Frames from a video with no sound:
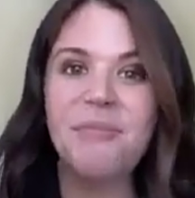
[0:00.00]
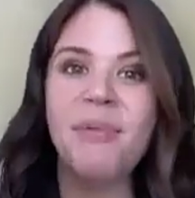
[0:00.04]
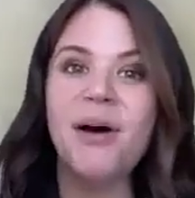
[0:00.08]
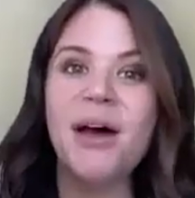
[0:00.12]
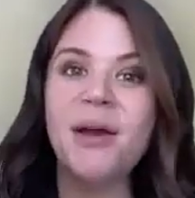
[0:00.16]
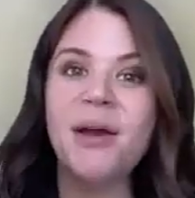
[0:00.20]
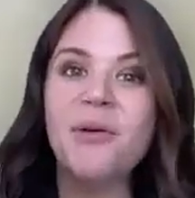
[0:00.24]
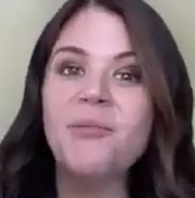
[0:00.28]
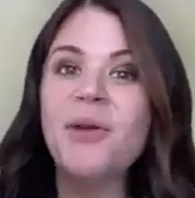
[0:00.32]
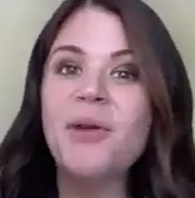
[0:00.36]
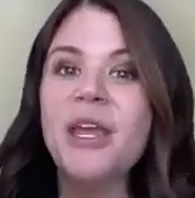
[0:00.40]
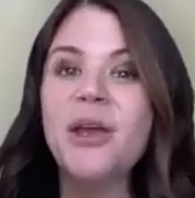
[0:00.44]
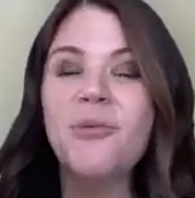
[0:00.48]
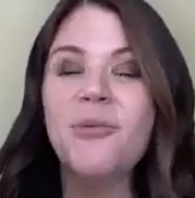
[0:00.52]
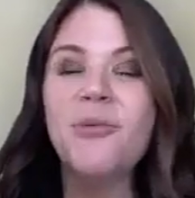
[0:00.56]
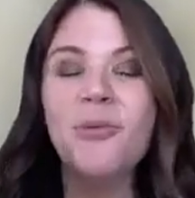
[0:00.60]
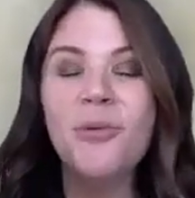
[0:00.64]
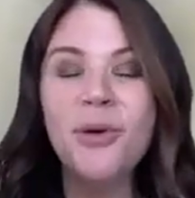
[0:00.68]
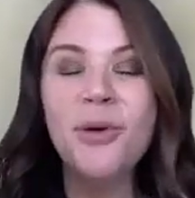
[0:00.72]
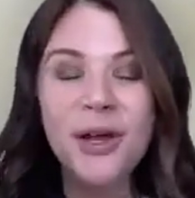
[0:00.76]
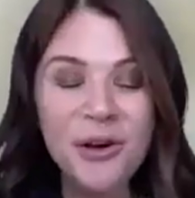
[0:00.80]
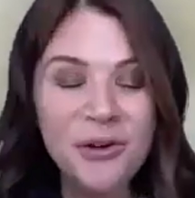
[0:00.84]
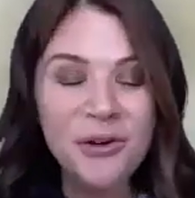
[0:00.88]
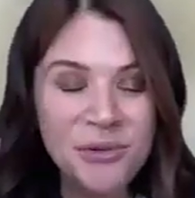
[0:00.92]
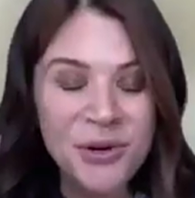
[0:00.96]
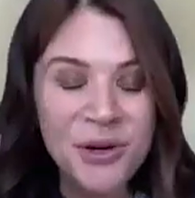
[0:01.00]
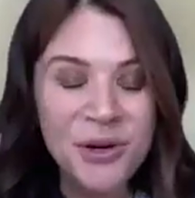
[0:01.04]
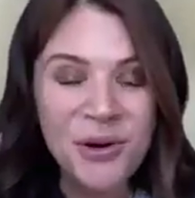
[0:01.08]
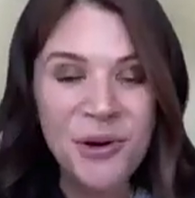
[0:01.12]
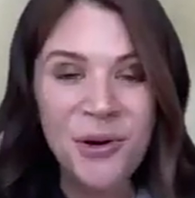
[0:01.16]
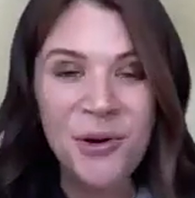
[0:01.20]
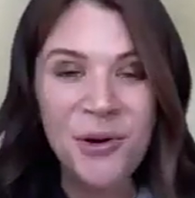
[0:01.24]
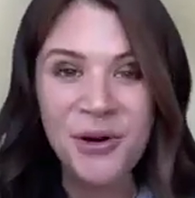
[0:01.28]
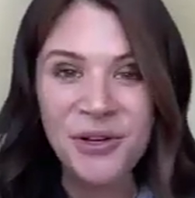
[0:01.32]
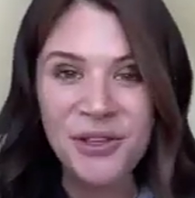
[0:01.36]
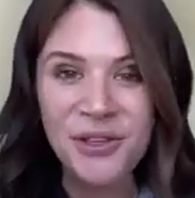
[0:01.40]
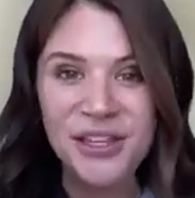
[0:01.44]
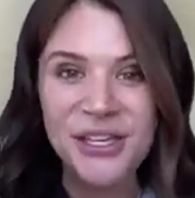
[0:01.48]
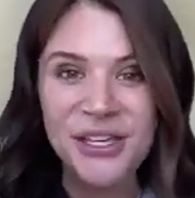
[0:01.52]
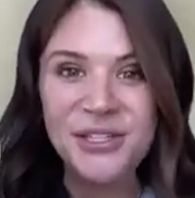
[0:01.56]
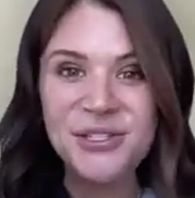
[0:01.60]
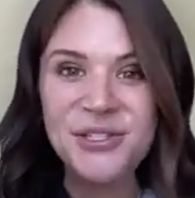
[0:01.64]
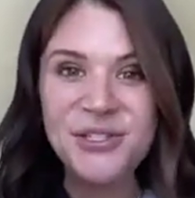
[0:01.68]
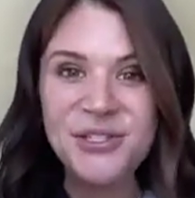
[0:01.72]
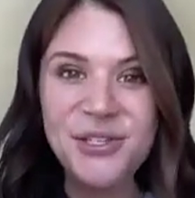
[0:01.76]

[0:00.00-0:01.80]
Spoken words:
but we will record this.